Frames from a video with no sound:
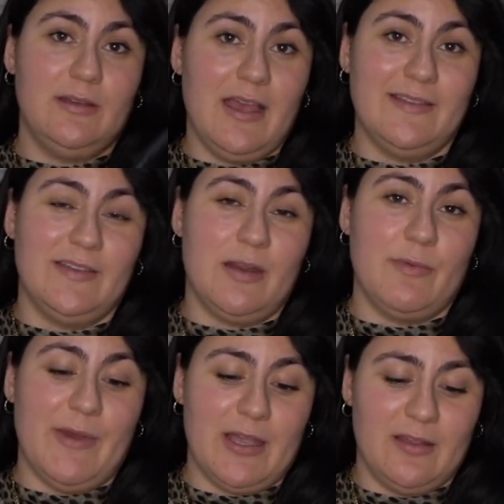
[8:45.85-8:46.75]
as a diaper
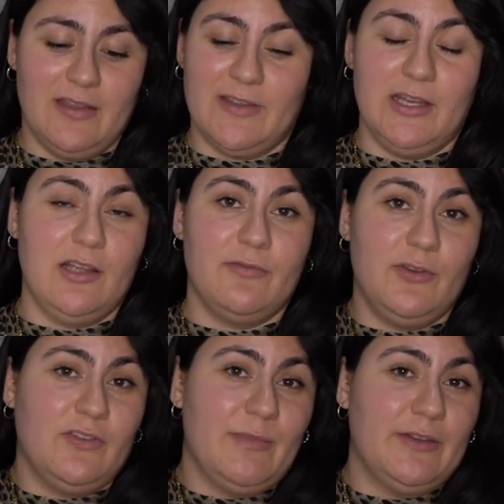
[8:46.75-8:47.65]
bag, because I love
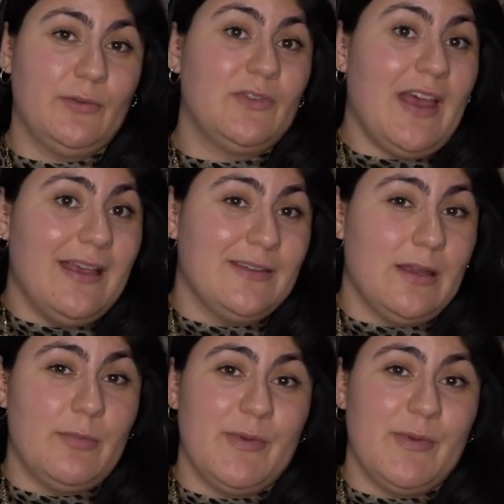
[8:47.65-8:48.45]
using my totes as diaper